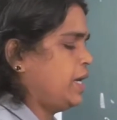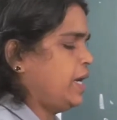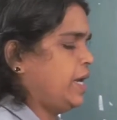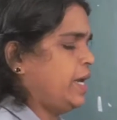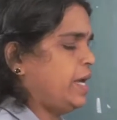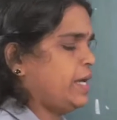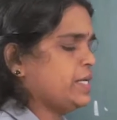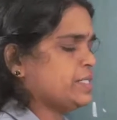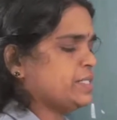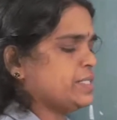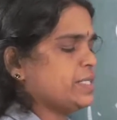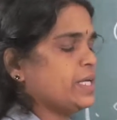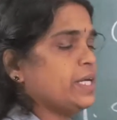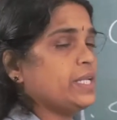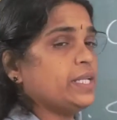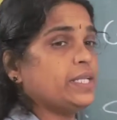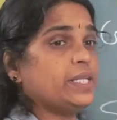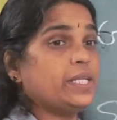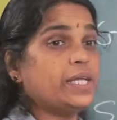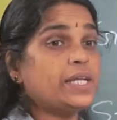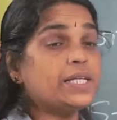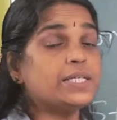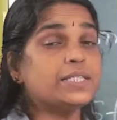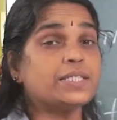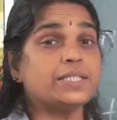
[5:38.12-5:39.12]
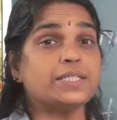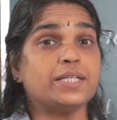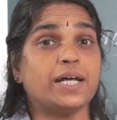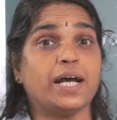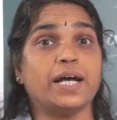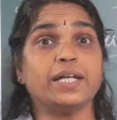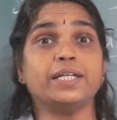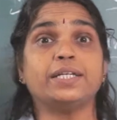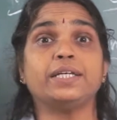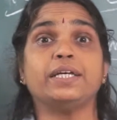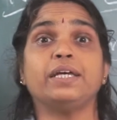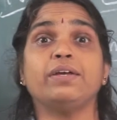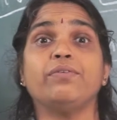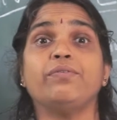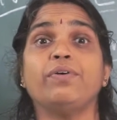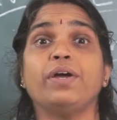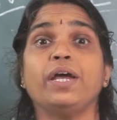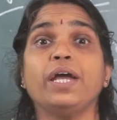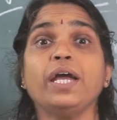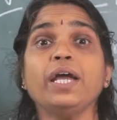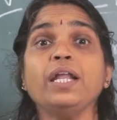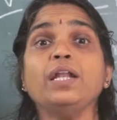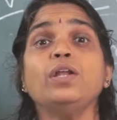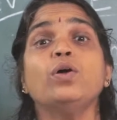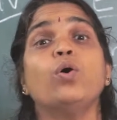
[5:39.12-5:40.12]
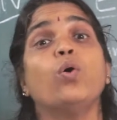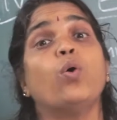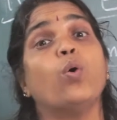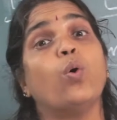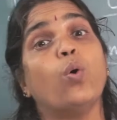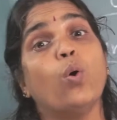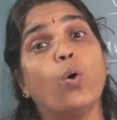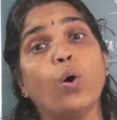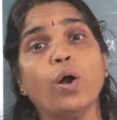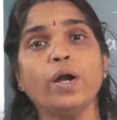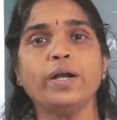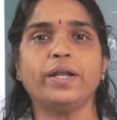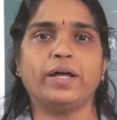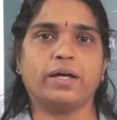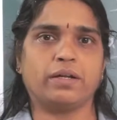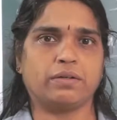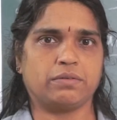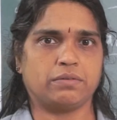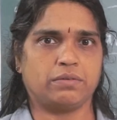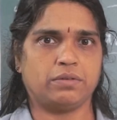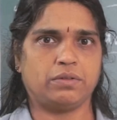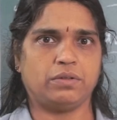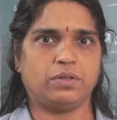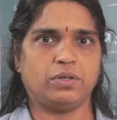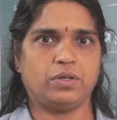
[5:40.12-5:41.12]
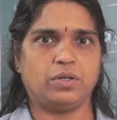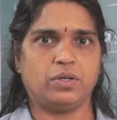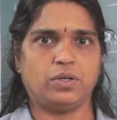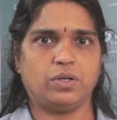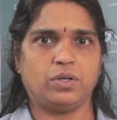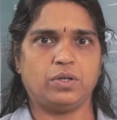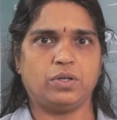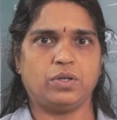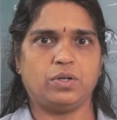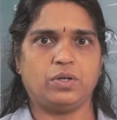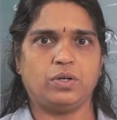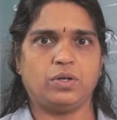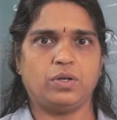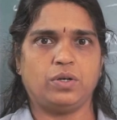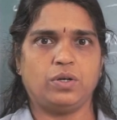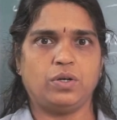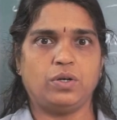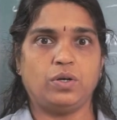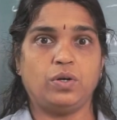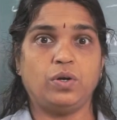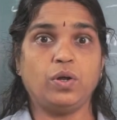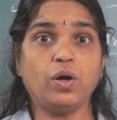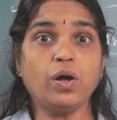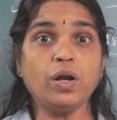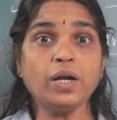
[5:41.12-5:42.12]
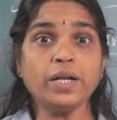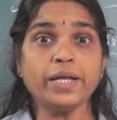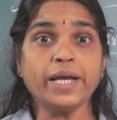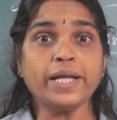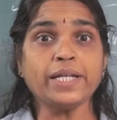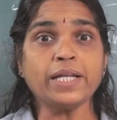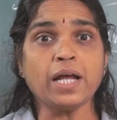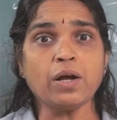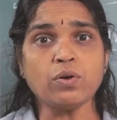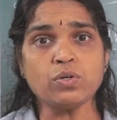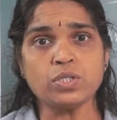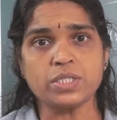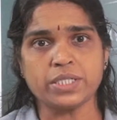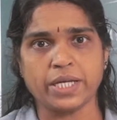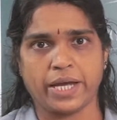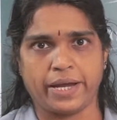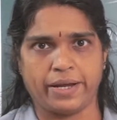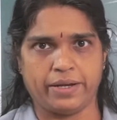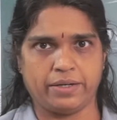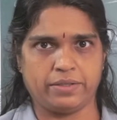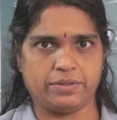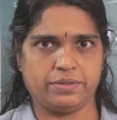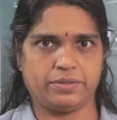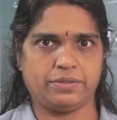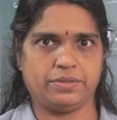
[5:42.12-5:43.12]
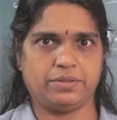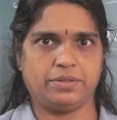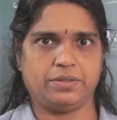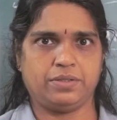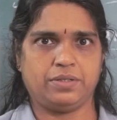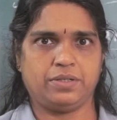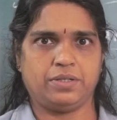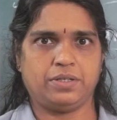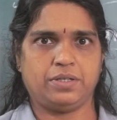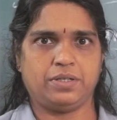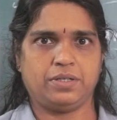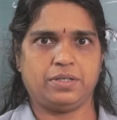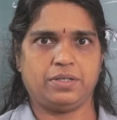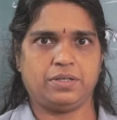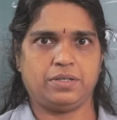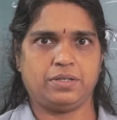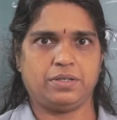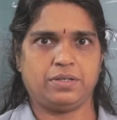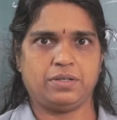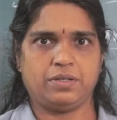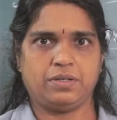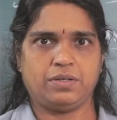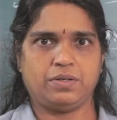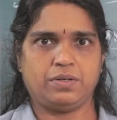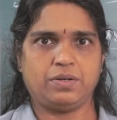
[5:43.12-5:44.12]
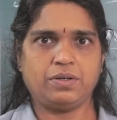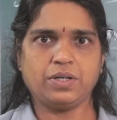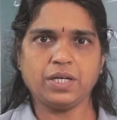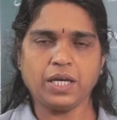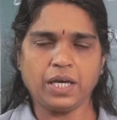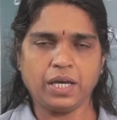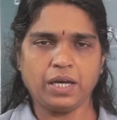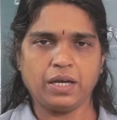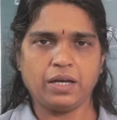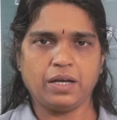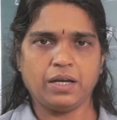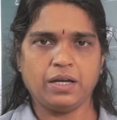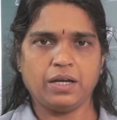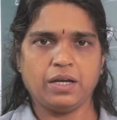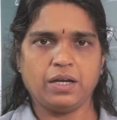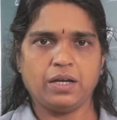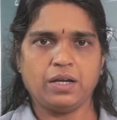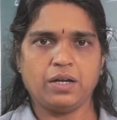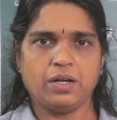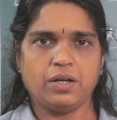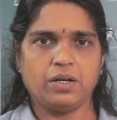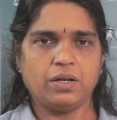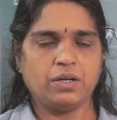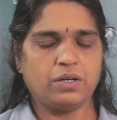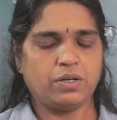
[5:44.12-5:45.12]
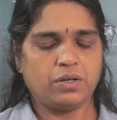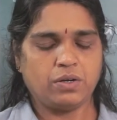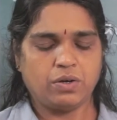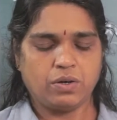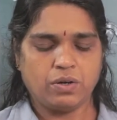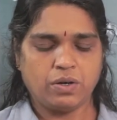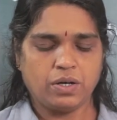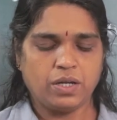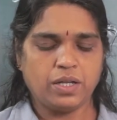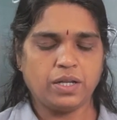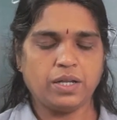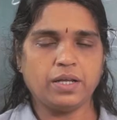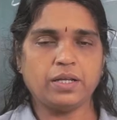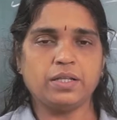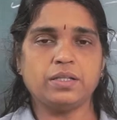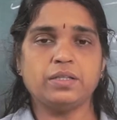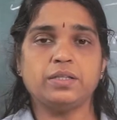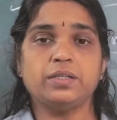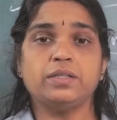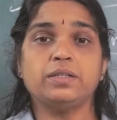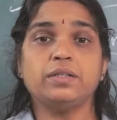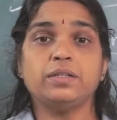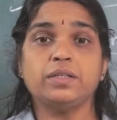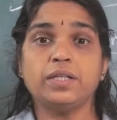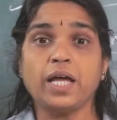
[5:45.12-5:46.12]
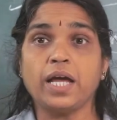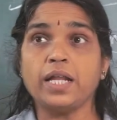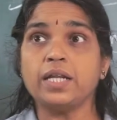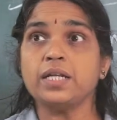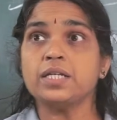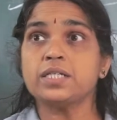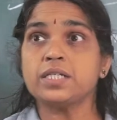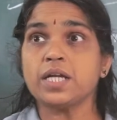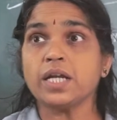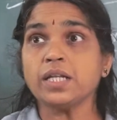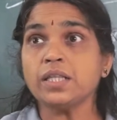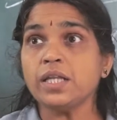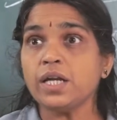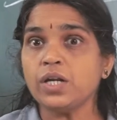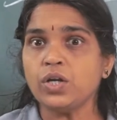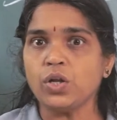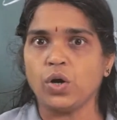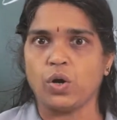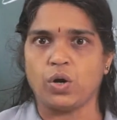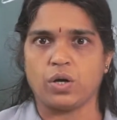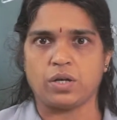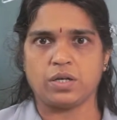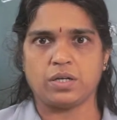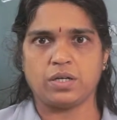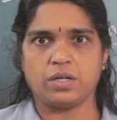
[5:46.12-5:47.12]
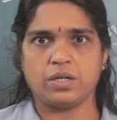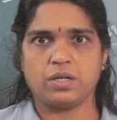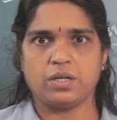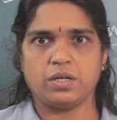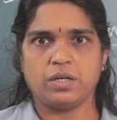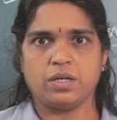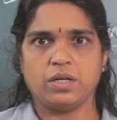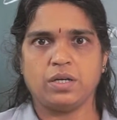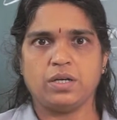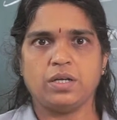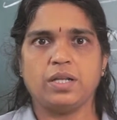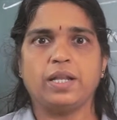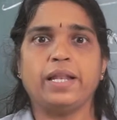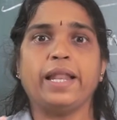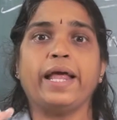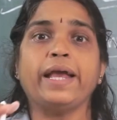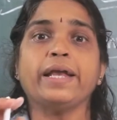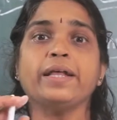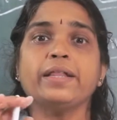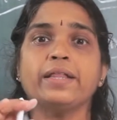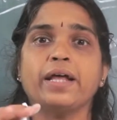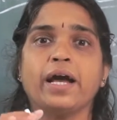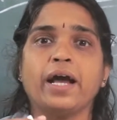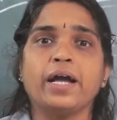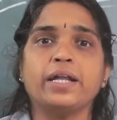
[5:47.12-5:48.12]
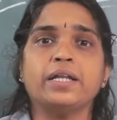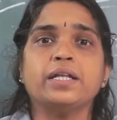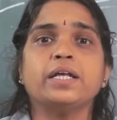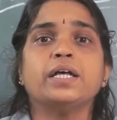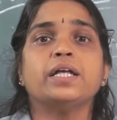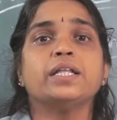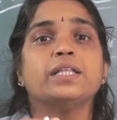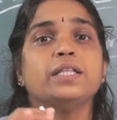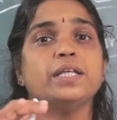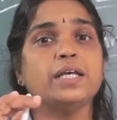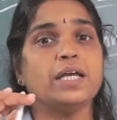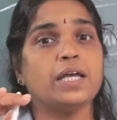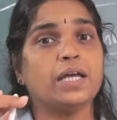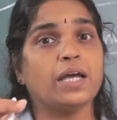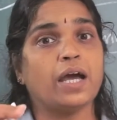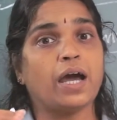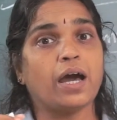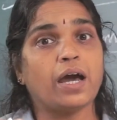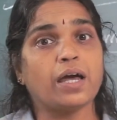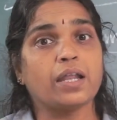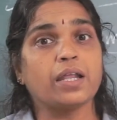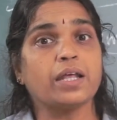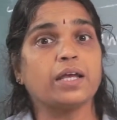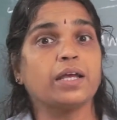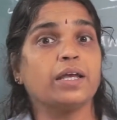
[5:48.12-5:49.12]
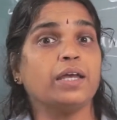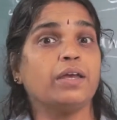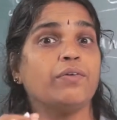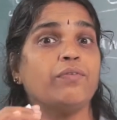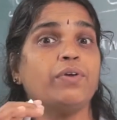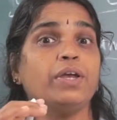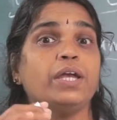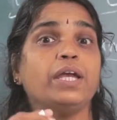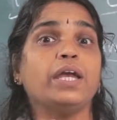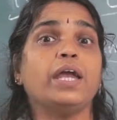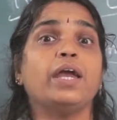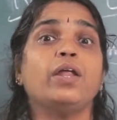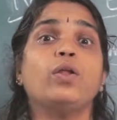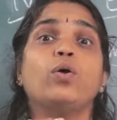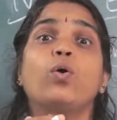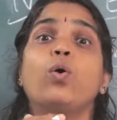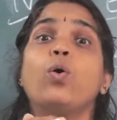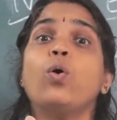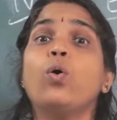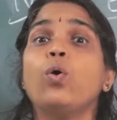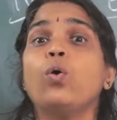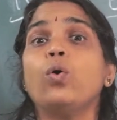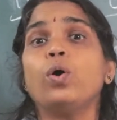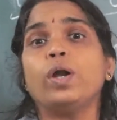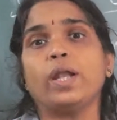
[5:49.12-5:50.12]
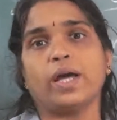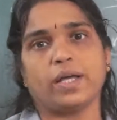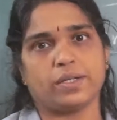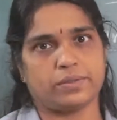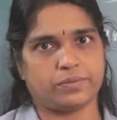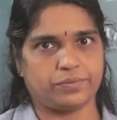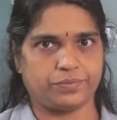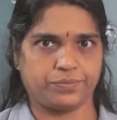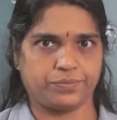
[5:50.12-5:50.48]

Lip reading: A sentence that gives an order. Don't get outside. Okay. Then shut the door. Like that, they are giving an order.